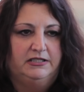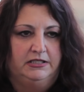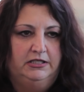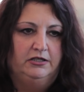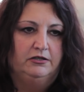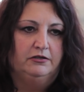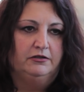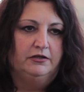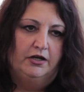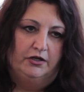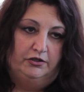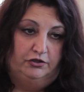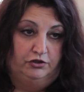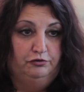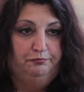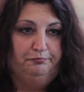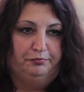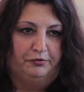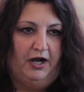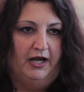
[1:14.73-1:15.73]
hear
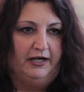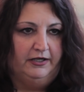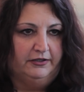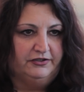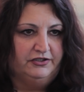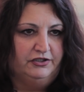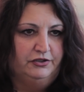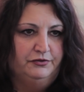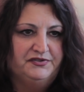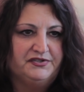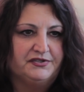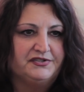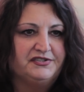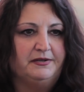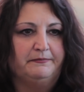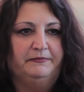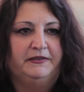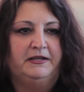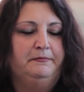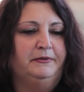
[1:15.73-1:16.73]
new product news or
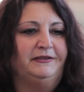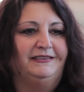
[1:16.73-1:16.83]
something,